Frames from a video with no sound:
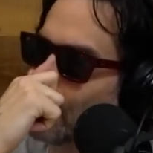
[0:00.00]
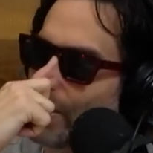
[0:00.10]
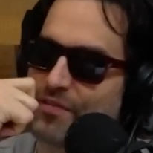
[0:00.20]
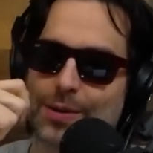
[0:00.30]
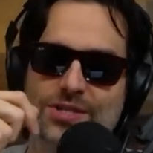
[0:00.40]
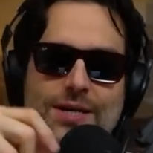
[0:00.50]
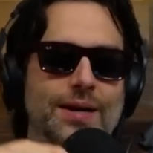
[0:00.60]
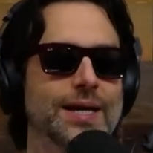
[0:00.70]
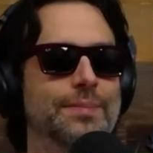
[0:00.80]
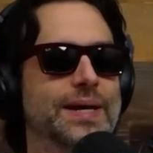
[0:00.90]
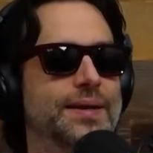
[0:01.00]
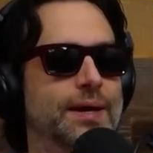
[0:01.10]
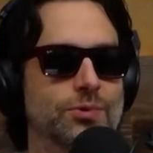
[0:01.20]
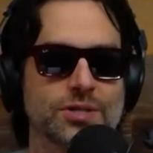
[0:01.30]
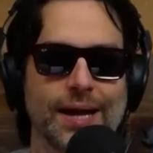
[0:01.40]
What if I was the kind of comedian
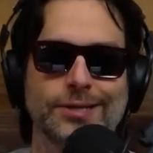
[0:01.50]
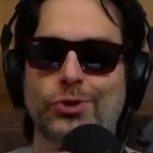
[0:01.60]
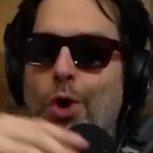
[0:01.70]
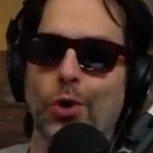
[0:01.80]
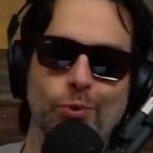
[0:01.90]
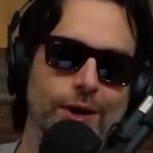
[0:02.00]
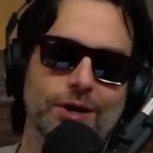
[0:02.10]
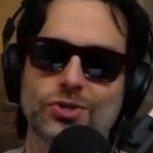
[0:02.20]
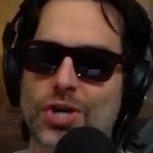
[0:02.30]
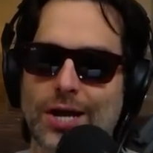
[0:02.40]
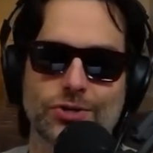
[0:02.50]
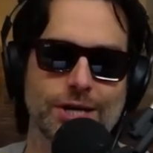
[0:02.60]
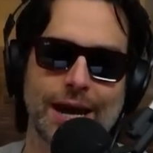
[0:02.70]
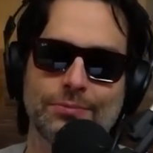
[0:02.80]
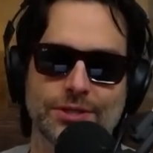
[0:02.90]
that was like, dude, we're gonna change the
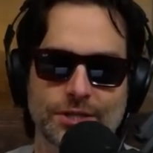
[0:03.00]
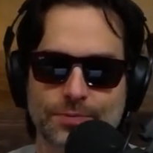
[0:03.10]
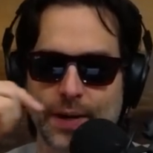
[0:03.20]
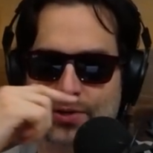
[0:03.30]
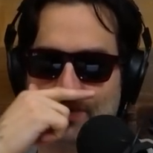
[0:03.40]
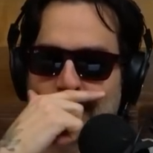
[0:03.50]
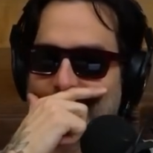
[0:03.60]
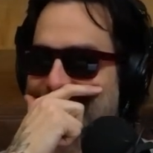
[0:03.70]
game with this special?